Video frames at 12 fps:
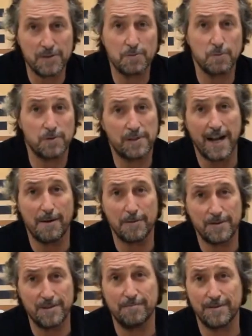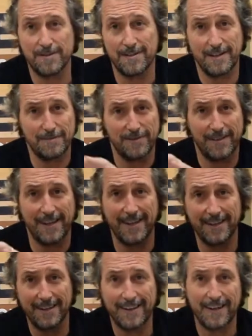We'll start with the simpler stuff and get a
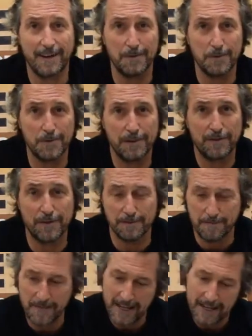little more difficult.